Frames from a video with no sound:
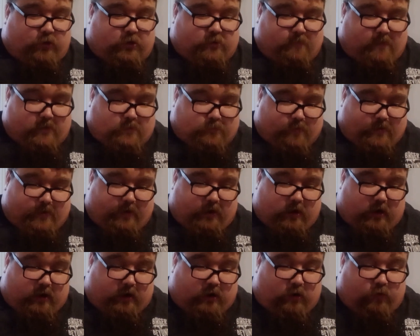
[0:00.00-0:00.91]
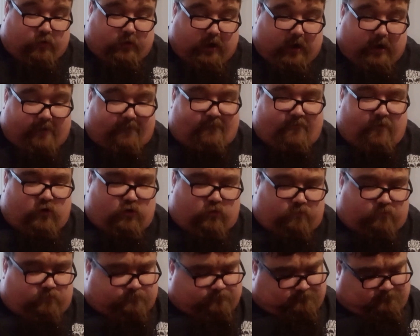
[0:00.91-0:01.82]
this meant to be an okay
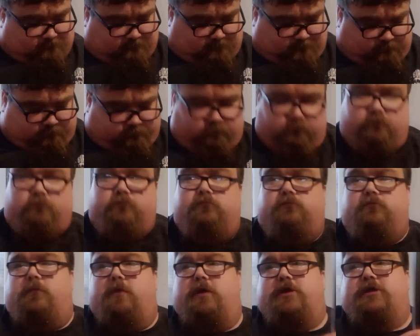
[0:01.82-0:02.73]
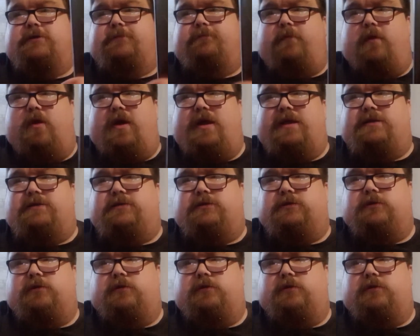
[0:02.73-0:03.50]
film. Splice.